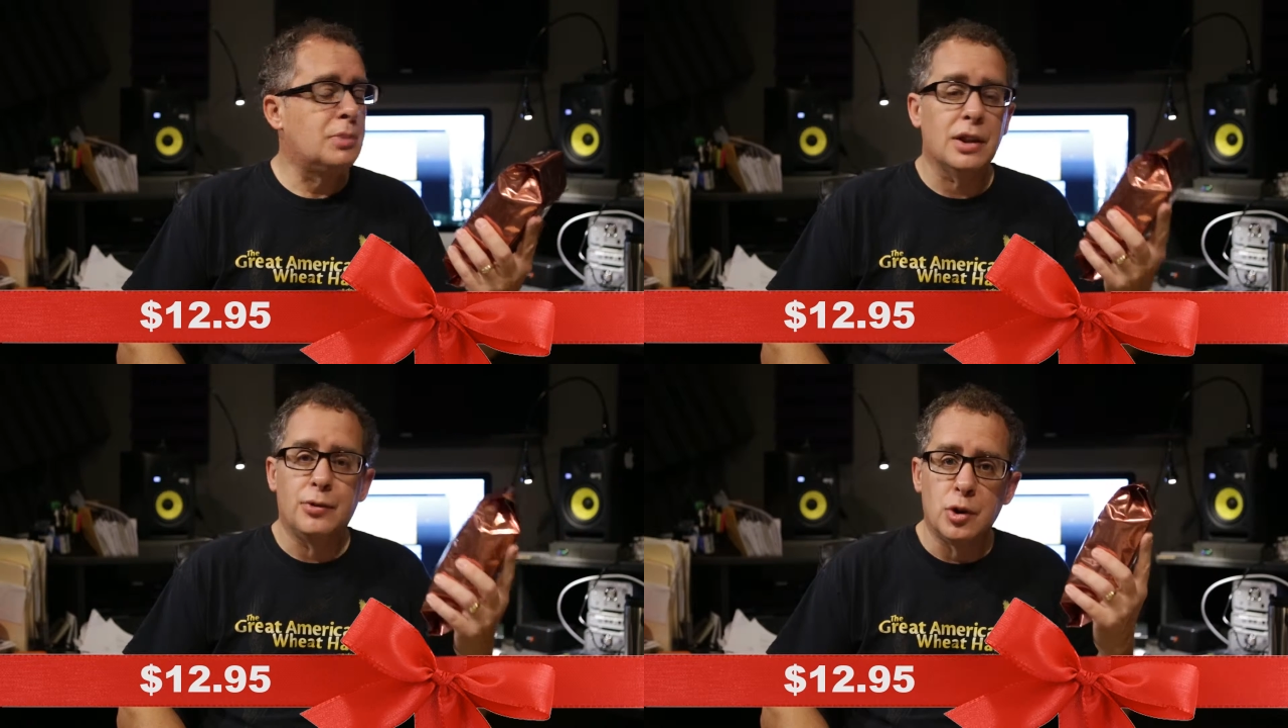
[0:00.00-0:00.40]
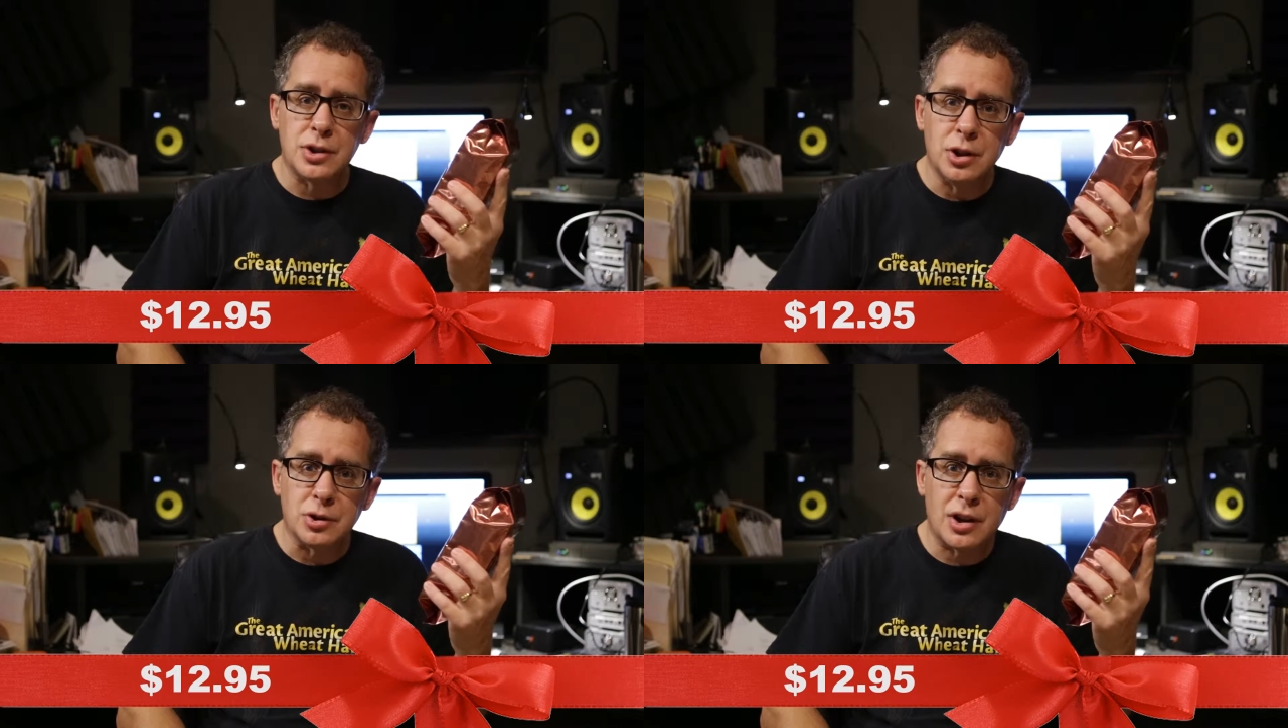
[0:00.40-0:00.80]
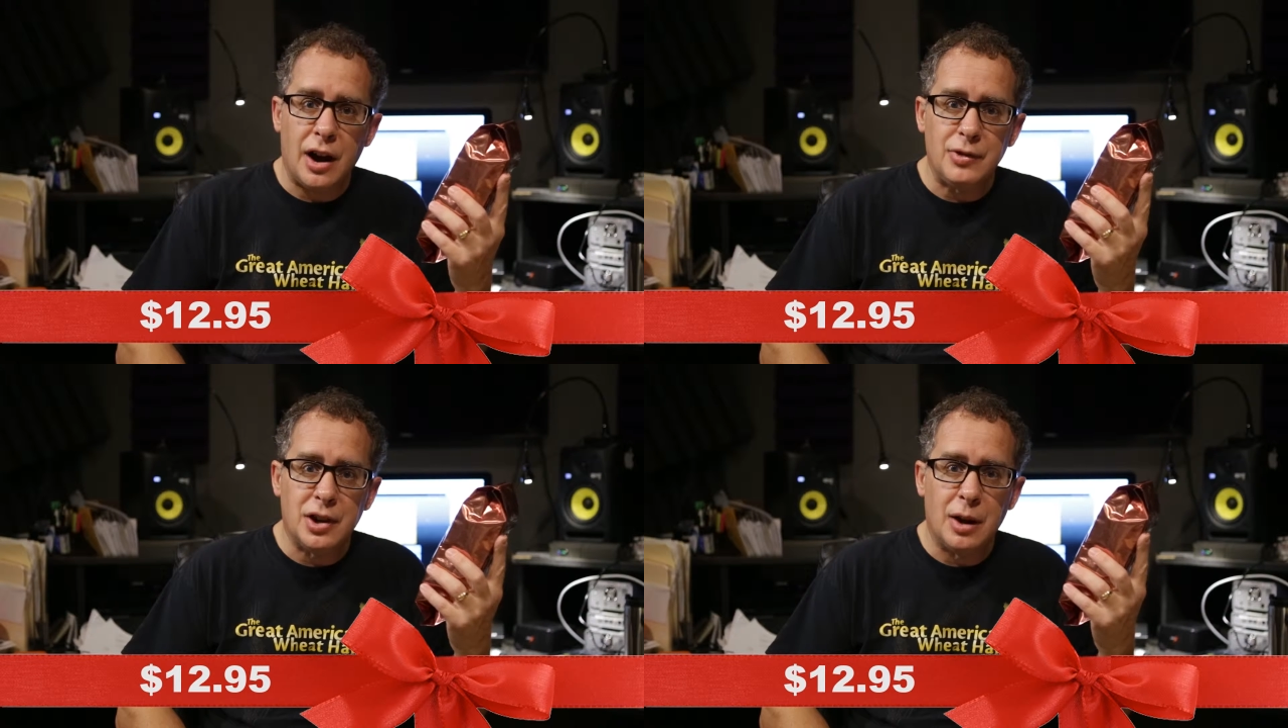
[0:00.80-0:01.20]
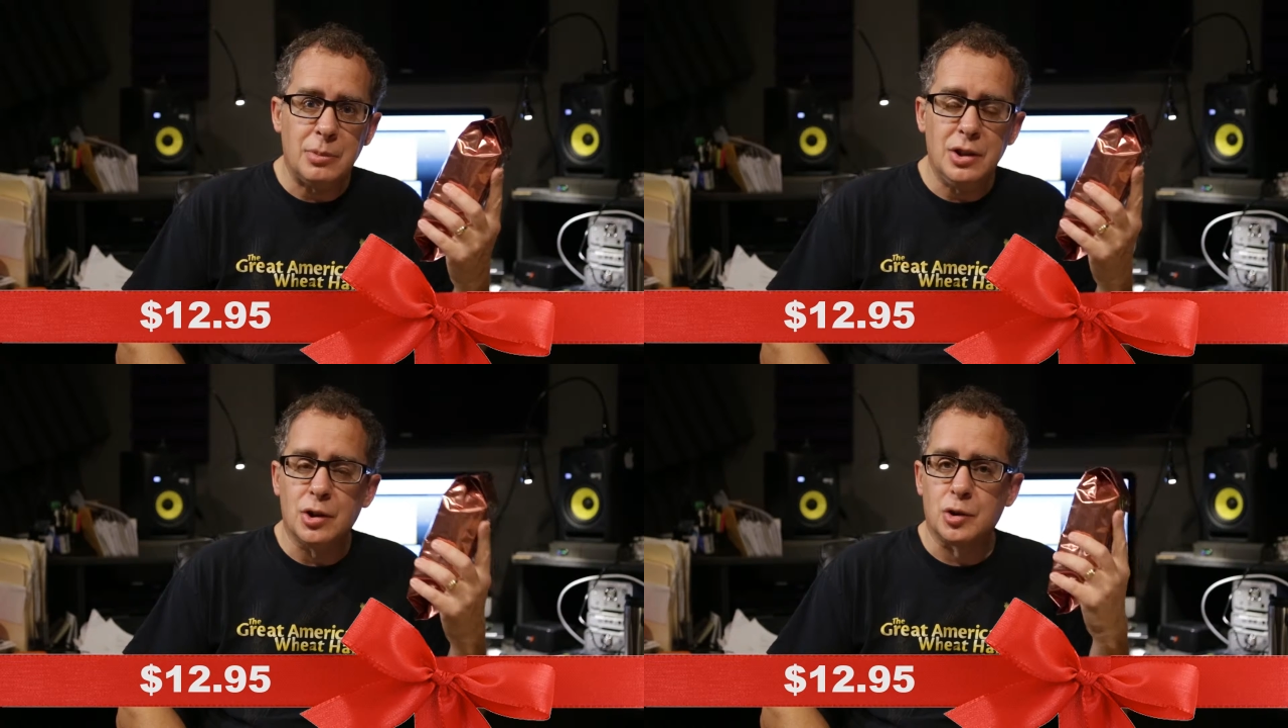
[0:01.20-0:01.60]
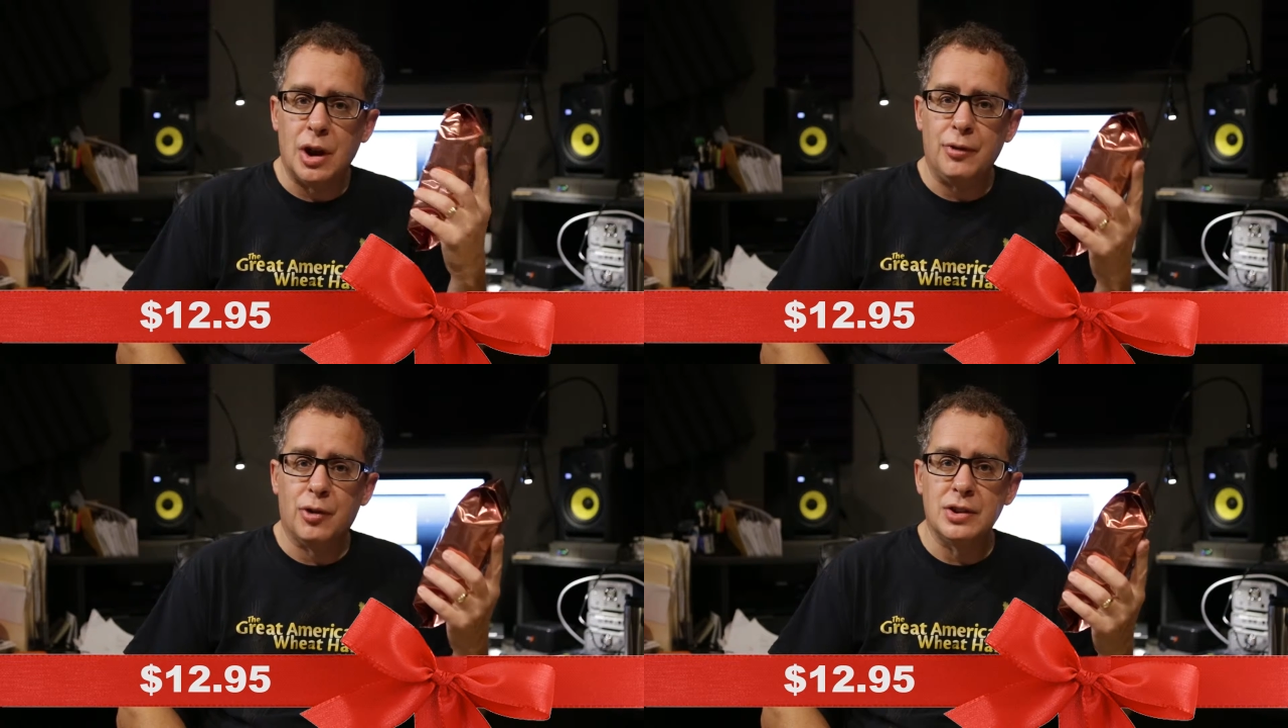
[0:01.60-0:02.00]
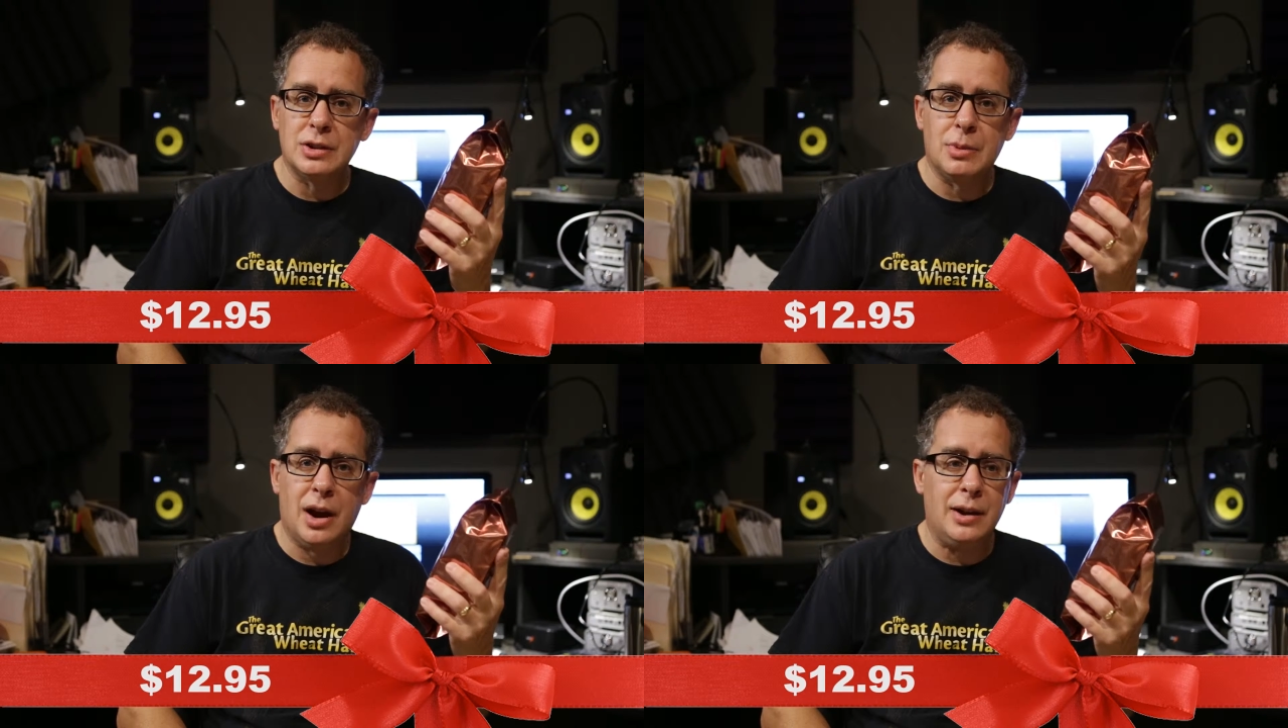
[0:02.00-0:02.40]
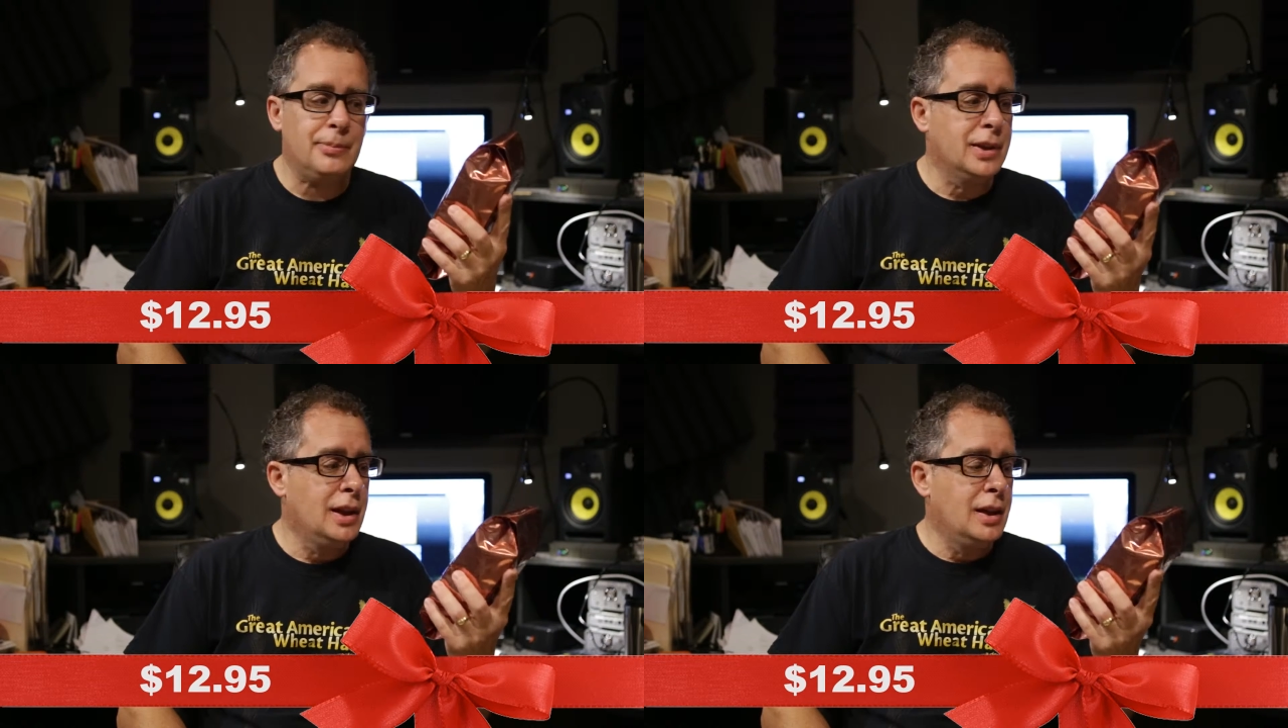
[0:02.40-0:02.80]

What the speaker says: by the Furnace Hills Coffee Company. They're great friends of mine.